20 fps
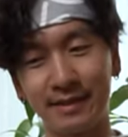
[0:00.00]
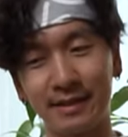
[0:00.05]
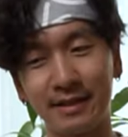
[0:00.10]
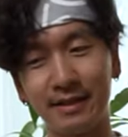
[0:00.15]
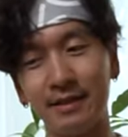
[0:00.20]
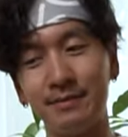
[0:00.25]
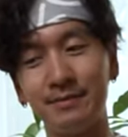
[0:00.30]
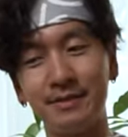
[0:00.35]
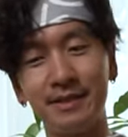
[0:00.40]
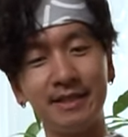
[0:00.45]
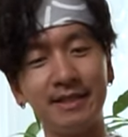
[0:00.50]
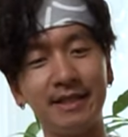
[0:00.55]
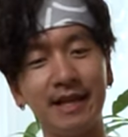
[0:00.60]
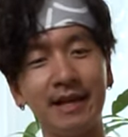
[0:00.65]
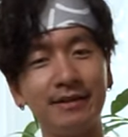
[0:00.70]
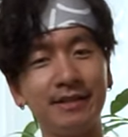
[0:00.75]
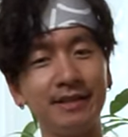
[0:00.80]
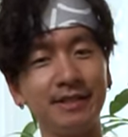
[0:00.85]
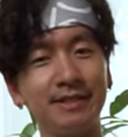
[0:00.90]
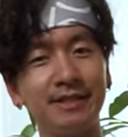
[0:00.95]
Come sit
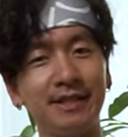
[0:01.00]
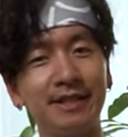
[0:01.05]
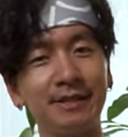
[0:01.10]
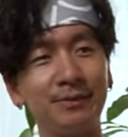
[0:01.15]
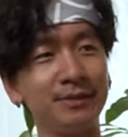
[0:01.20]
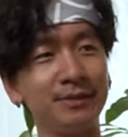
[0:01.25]
down and share